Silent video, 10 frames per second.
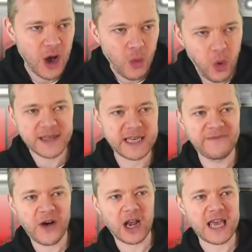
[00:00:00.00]
What a
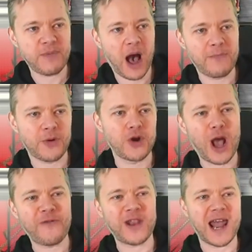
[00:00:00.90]
volley by
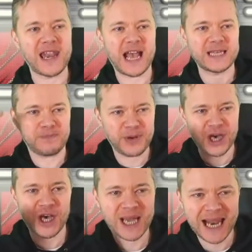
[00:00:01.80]
Bruno Fernandes.
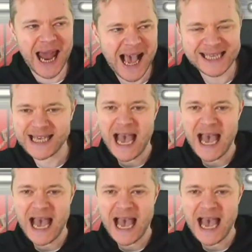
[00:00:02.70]
Pure class.